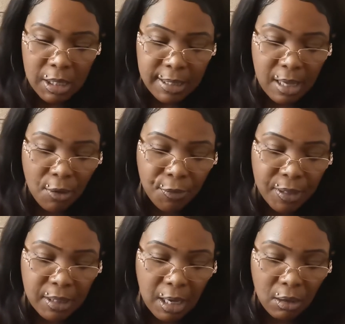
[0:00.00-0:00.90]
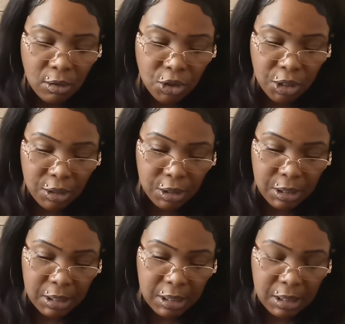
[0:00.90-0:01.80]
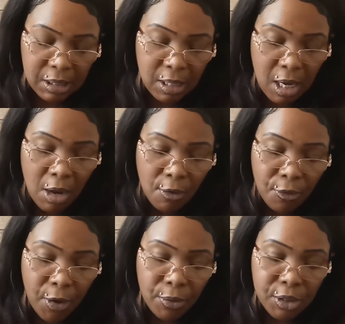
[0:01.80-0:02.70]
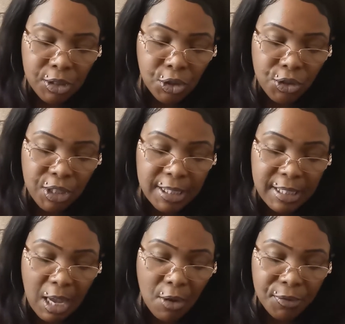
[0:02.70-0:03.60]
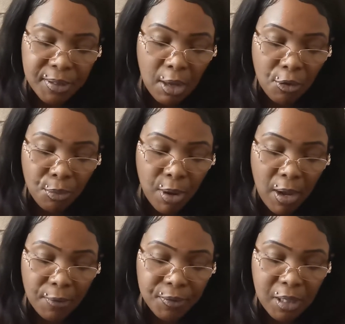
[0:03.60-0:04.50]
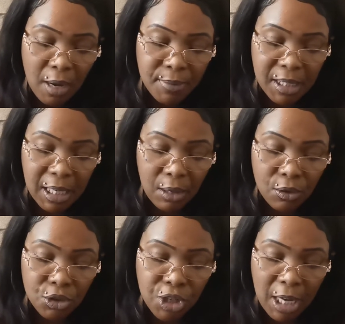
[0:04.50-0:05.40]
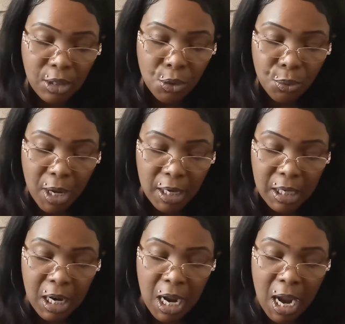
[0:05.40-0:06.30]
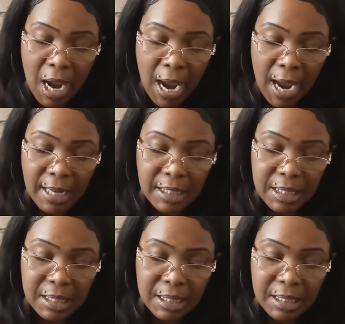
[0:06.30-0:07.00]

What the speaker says: Self-indulgence, focus on yourself, self-worth, time to heal, shadow work, and